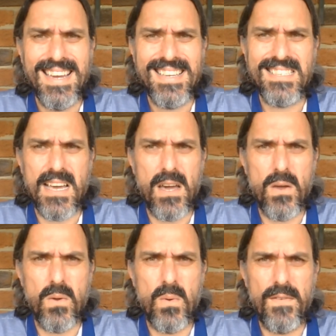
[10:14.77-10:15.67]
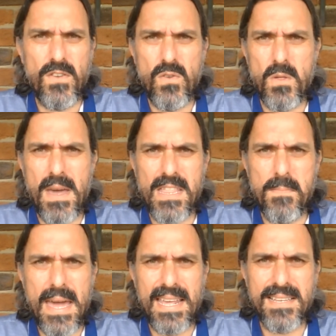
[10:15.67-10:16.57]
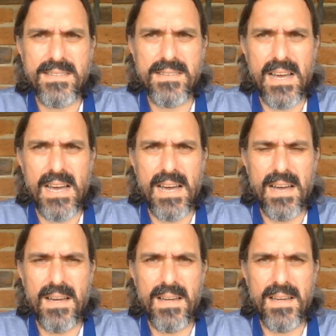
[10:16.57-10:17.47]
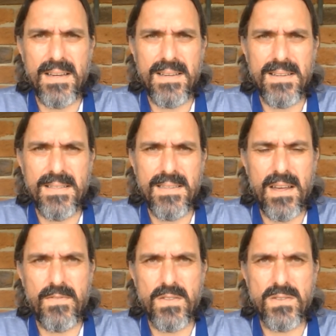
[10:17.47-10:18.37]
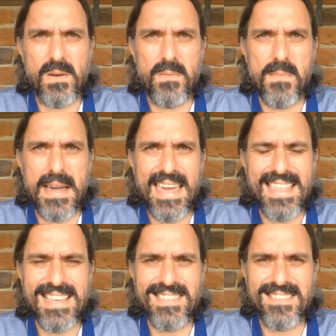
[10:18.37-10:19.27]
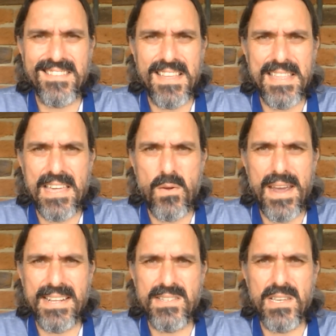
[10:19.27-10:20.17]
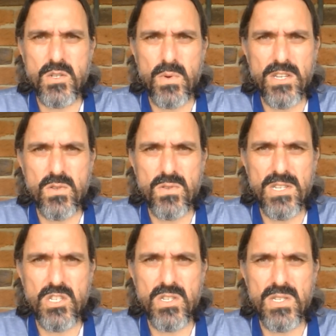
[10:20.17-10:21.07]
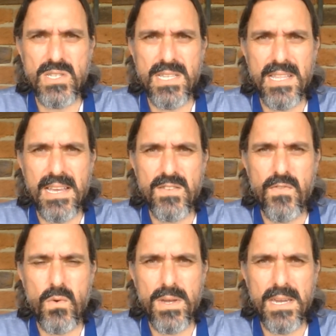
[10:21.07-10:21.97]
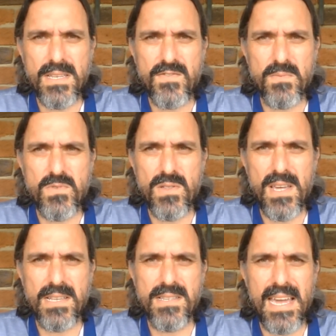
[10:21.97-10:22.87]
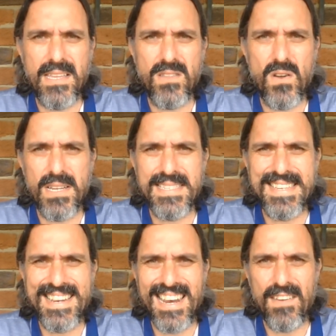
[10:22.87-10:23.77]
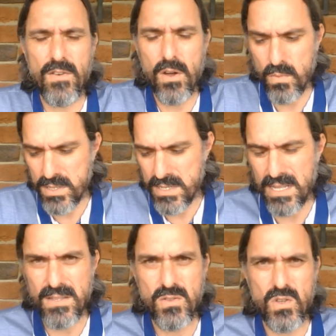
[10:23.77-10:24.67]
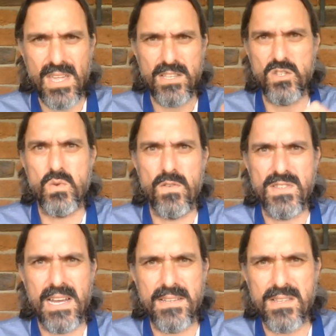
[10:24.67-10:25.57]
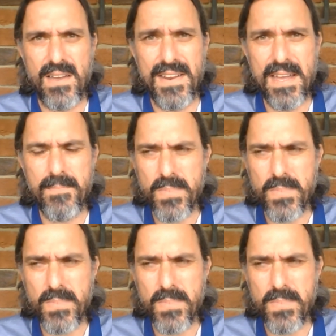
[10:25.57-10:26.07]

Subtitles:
So if you do the mathematics, off the top of my head, that's another 86 regional editions in the next 4 years from 2008, 9, 10, 11 onwards, and then 2012 started to slow down.